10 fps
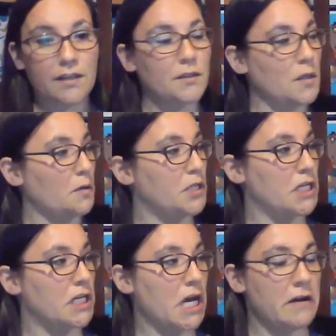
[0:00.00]
So
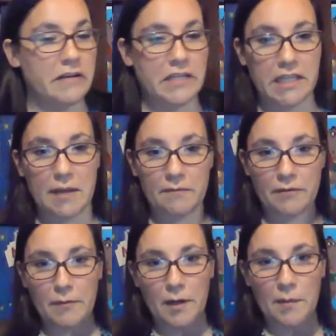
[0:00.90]
she inherited them
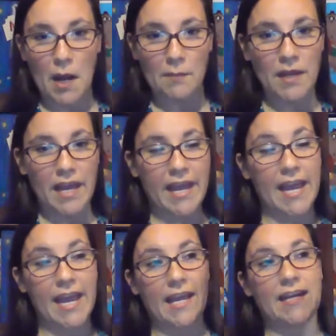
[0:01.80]
from her mom.
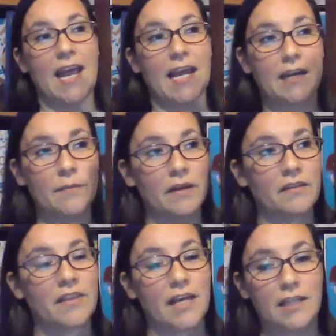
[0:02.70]
And Annabelle
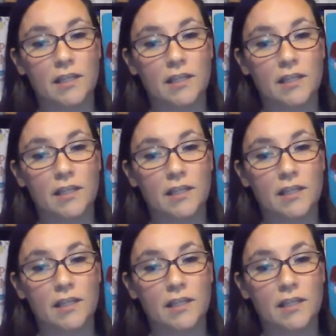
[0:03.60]
thought